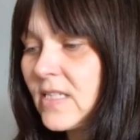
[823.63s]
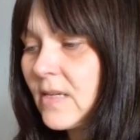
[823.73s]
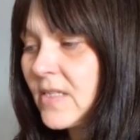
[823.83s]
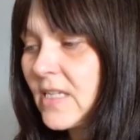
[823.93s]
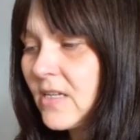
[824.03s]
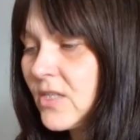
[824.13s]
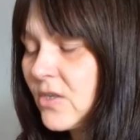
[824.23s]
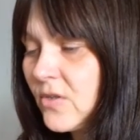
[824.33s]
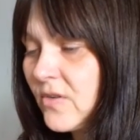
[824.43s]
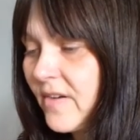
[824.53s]
some sellers who
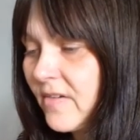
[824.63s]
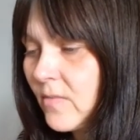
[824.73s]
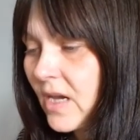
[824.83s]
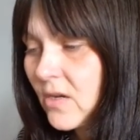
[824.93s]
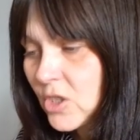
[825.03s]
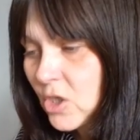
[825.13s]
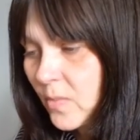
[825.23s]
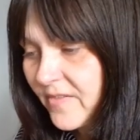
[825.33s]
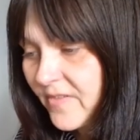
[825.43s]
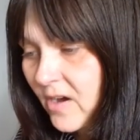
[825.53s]
do very well on
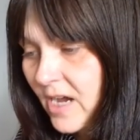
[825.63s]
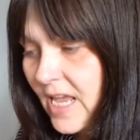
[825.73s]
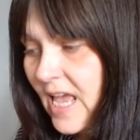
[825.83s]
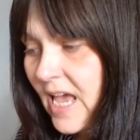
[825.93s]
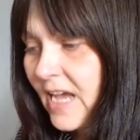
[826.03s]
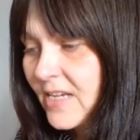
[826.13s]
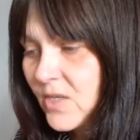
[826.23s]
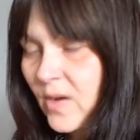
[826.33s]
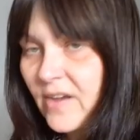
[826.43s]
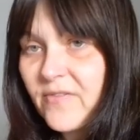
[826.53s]
Shopify had
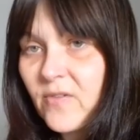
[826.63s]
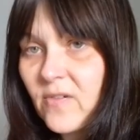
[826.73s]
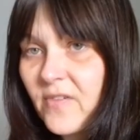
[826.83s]
to wait 4,